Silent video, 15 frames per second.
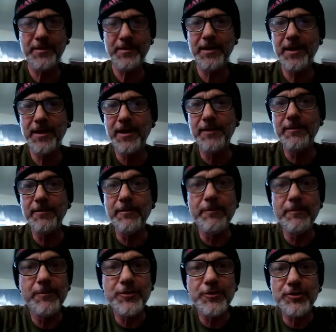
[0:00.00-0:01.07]
and
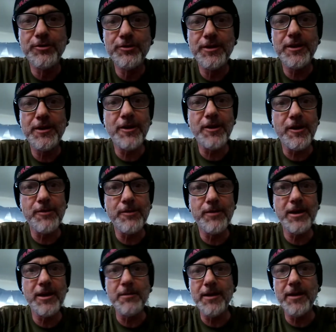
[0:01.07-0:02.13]
screw it in all the
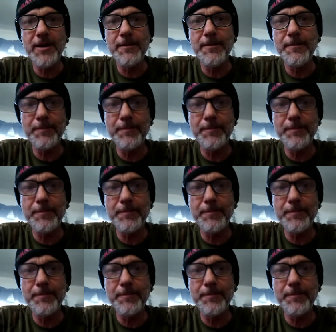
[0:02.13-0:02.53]
way, man.